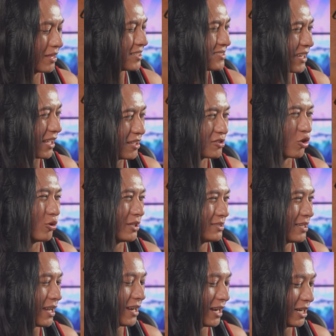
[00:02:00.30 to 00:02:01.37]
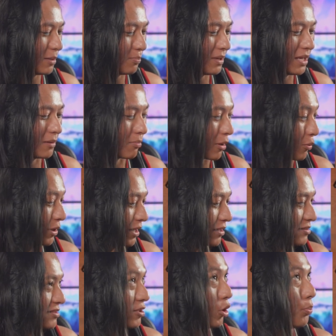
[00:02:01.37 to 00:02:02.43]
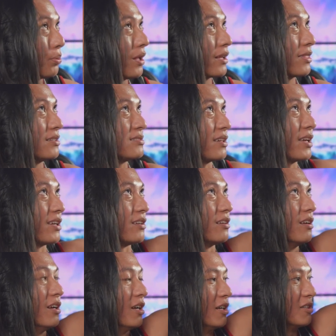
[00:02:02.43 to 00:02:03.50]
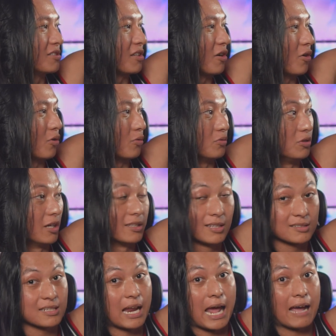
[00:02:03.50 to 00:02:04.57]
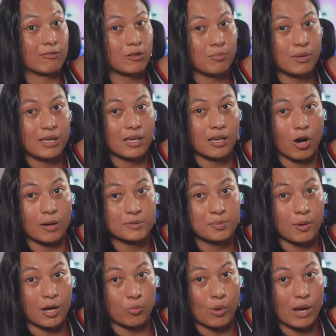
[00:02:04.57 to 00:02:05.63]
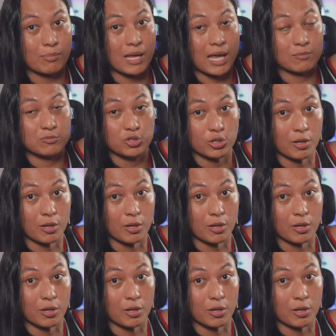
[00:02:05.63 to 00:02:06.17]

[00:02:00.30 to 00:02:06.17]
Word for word: This is only 1080p, but we can still plug this in. So it doesn't have to be OBSBot webcams.